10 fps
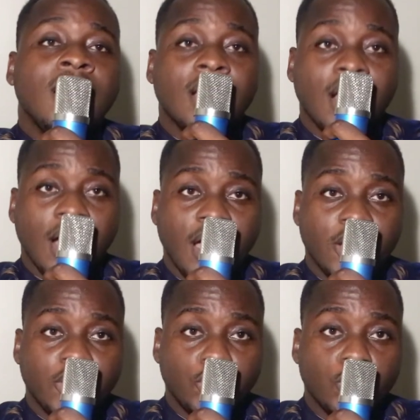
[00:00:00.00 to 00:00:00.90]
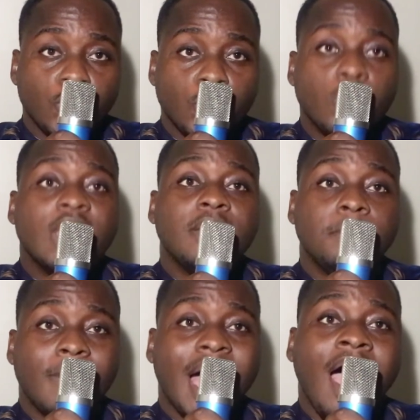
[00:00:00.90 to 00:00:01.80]
I'm gonna do
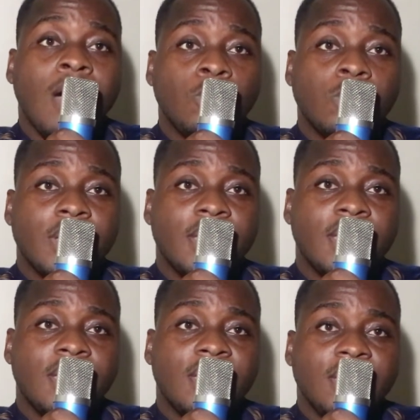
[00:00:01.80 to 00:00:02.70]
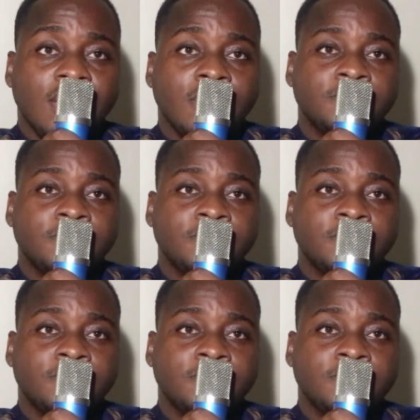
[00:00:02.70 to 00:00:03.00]
it my way.